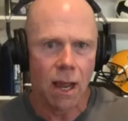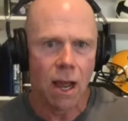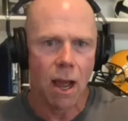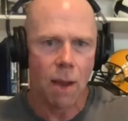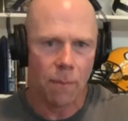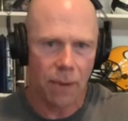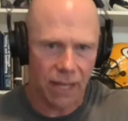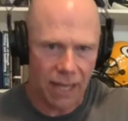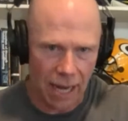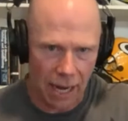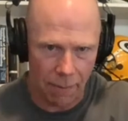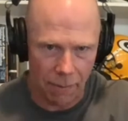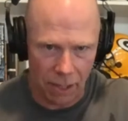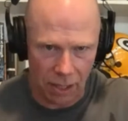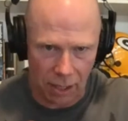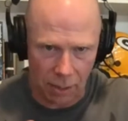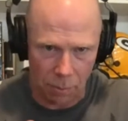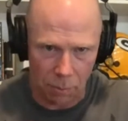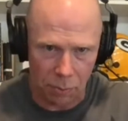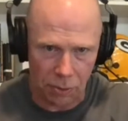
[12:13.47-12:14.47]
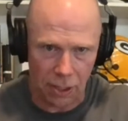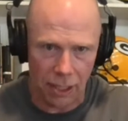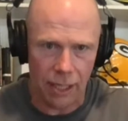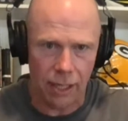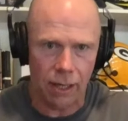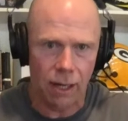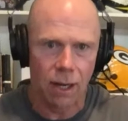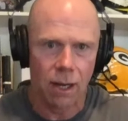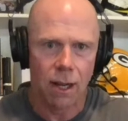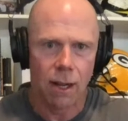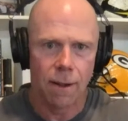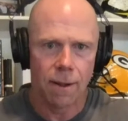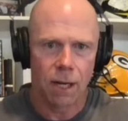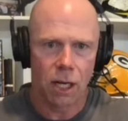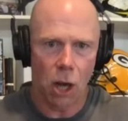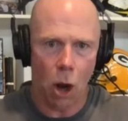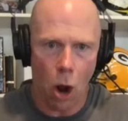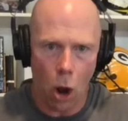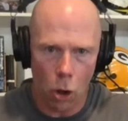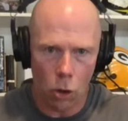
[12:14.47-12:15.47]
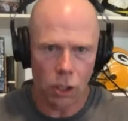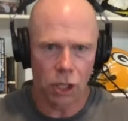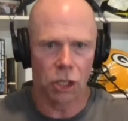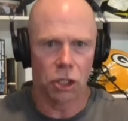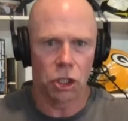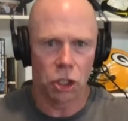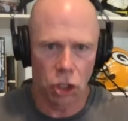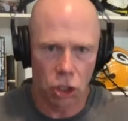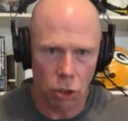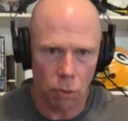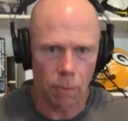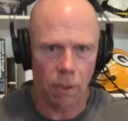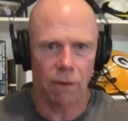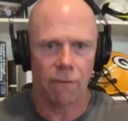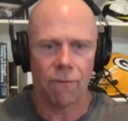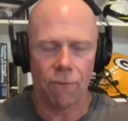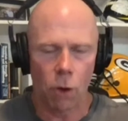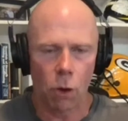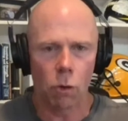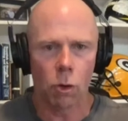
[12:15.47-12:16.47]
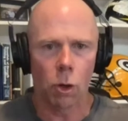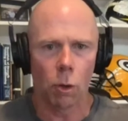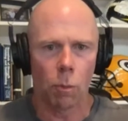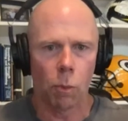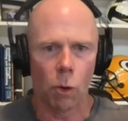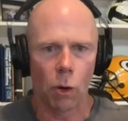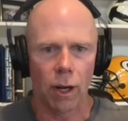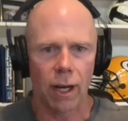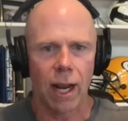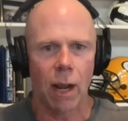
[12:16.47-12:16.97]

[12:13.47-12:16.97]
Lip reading: became the complete, all-consuming focal point,